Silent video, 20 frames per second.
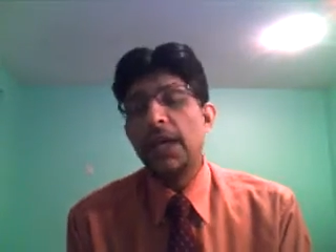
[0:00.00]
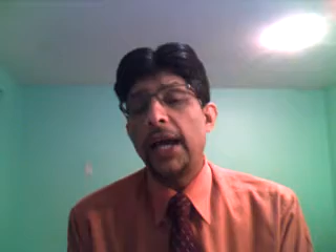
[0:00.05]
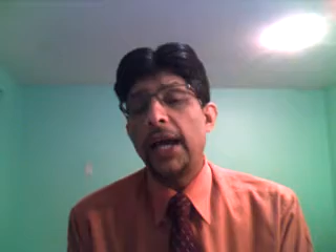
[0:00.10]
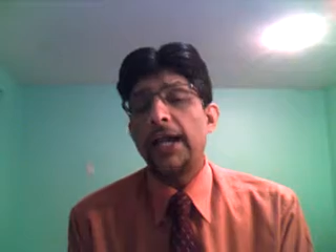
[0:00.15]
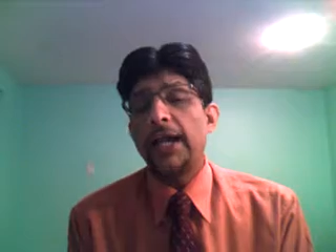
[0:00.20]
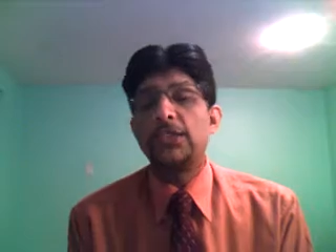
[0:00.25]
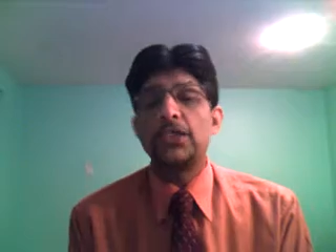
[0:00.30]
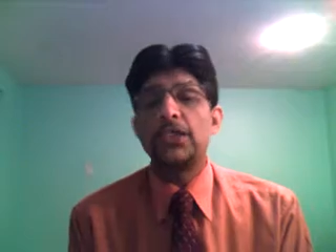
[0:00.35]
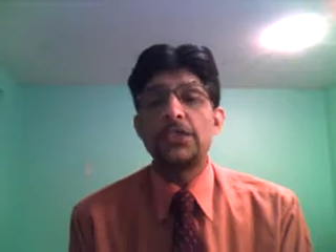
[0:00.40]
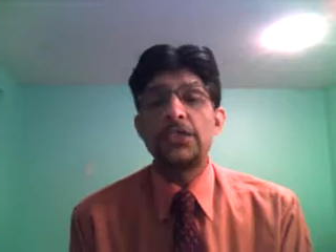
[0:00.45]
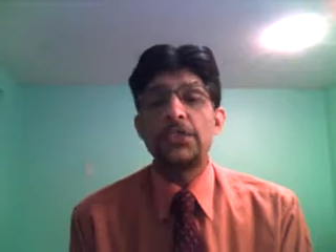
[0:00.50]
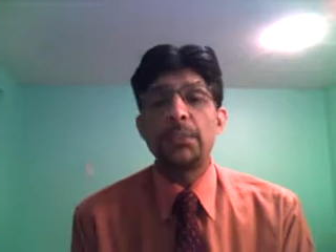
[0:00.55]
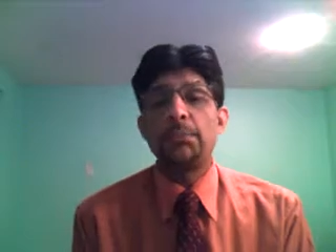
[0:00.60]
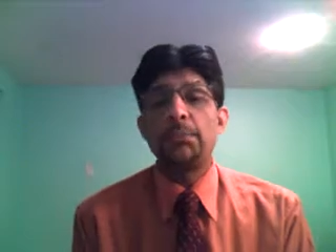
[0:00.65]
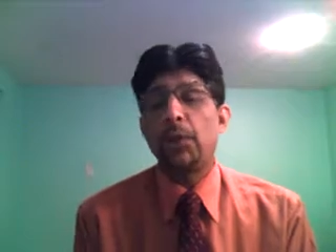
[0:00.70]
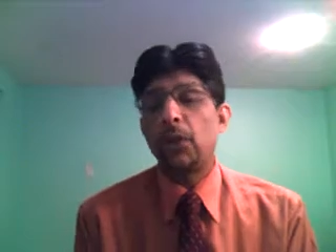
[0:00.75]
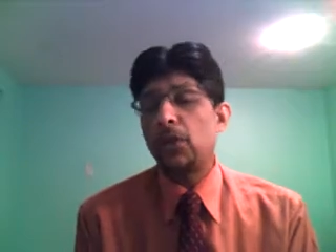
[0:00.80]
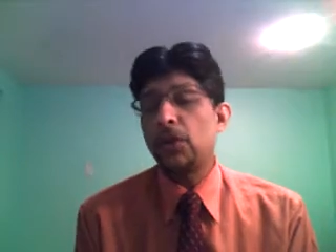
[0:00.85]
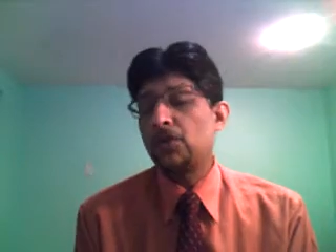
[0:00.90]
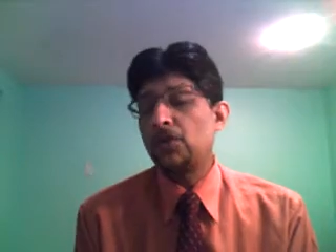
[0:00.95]
as
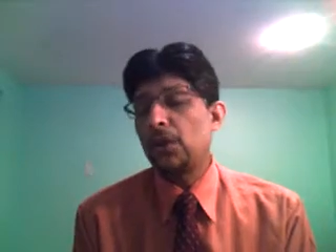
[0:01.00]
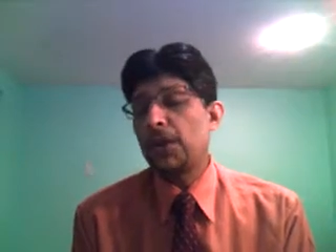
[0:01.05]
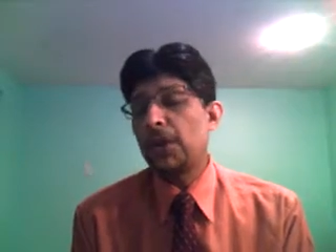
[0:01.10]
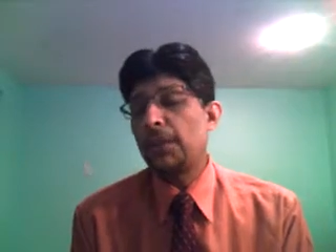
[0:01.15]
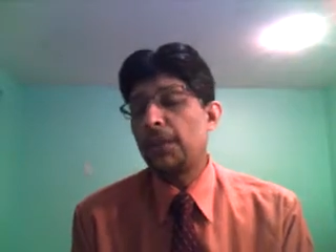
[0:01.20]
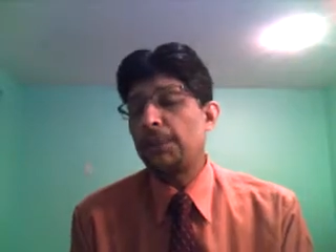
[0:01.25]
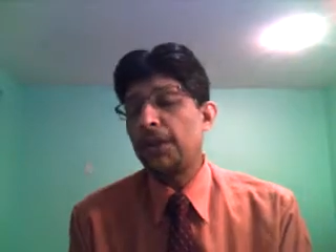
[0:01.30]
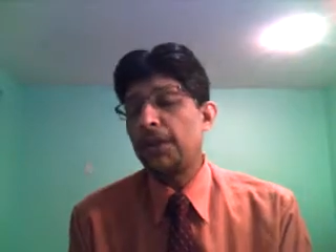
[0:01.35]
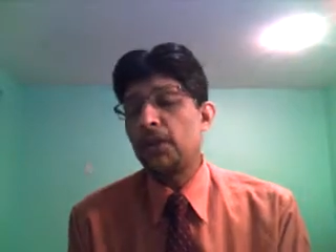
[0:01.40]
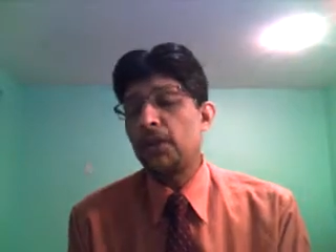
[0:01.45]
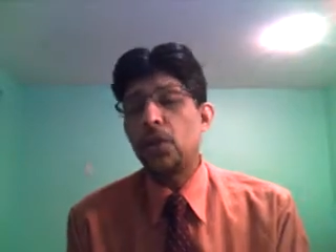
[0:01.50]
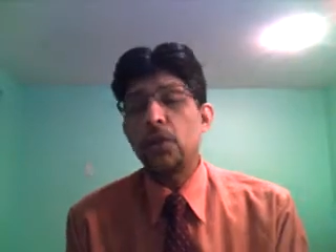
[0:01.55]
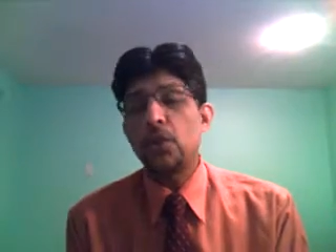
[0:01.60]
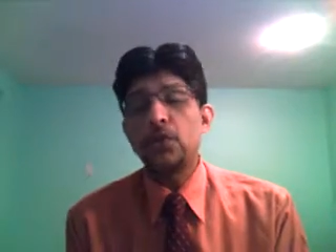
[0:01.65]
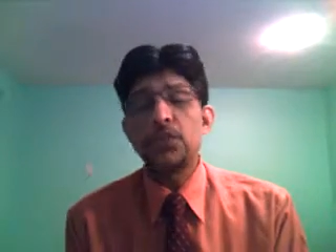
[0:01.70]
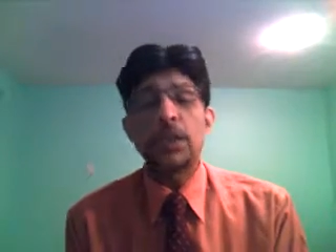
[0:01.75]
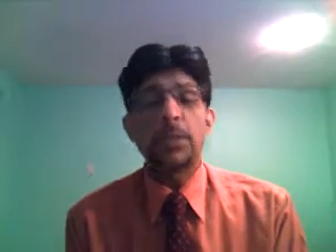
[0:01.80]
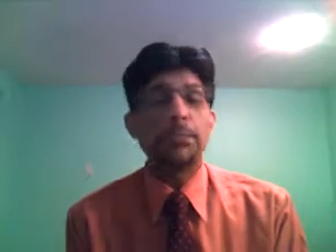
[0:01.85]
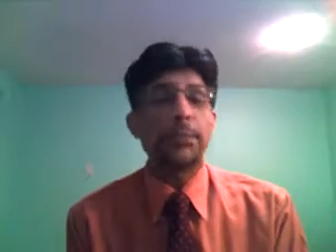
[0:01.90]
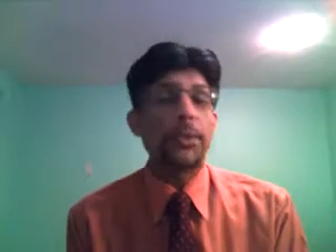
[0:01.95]
some balls were keeping low,
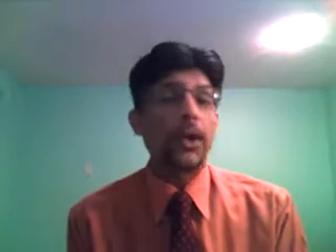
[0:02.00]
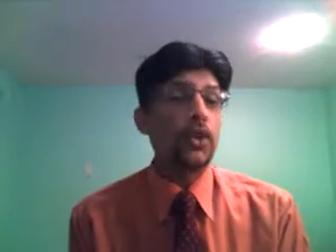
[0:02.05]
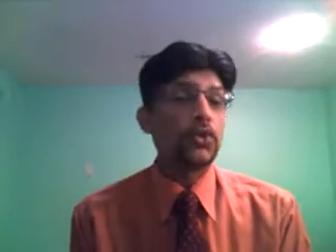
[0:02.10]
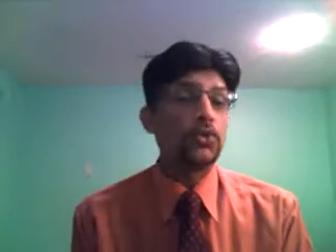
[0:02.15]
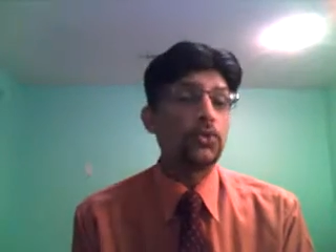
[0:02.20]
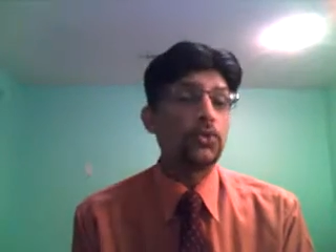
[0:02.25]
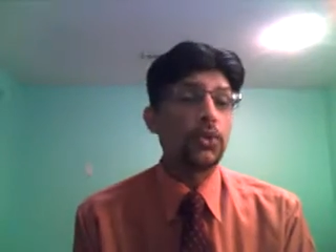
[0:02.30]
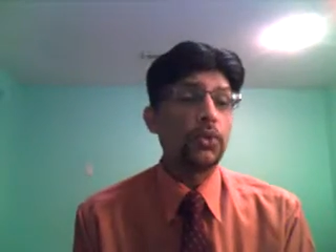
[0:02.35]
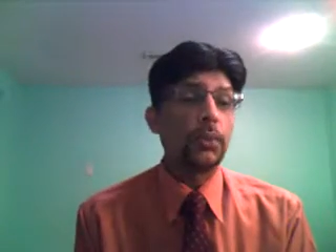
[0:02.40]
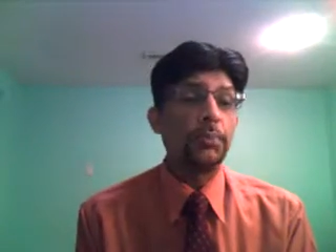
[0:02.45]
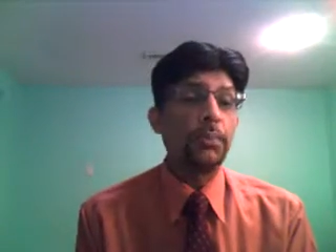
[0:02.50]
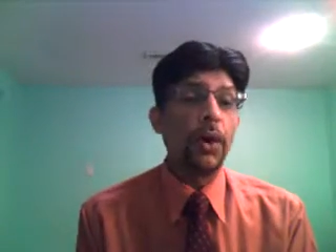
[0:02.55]
some balls were